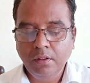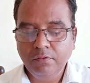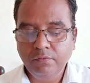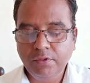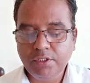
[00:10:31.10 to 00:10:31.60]

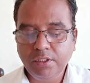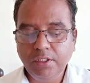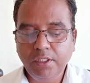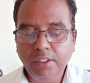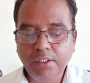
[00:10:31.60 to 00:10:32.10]
Which
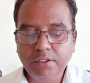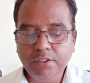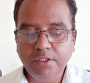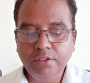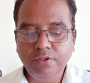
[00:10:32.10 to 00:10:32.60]
in English
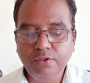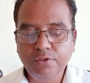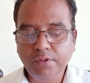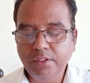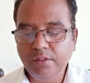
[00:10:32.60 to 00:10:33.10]
is
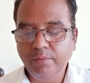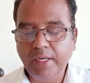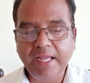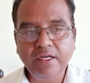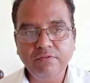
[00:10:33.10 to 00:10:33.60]
usually the
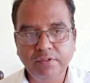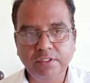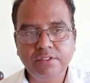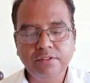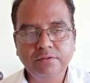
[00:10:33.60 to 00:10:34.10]
blank
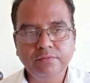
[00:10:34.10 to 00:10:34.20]
verse.